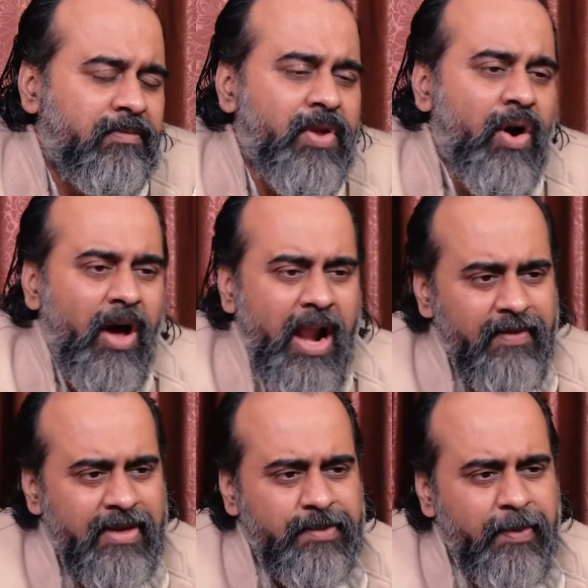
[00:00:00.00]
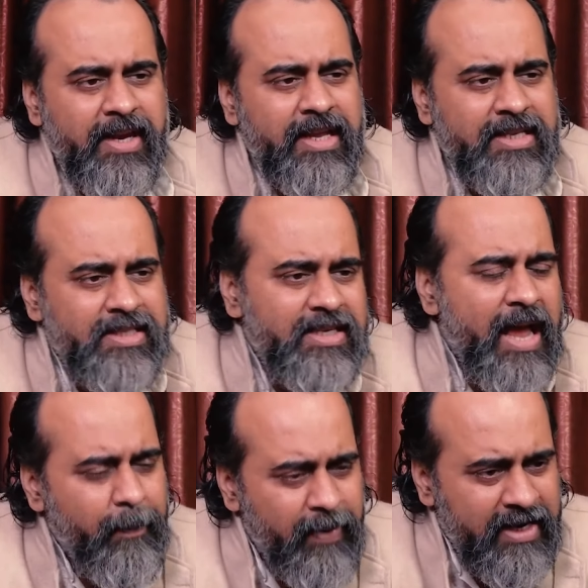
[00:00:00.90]
We all have experienced
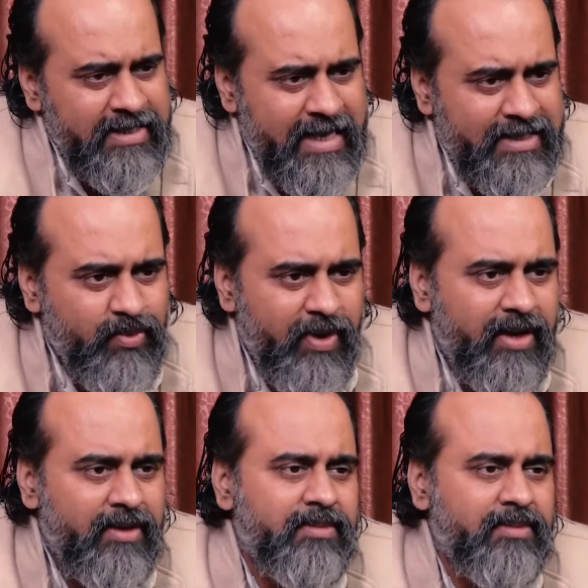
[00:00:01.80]
happiness as well.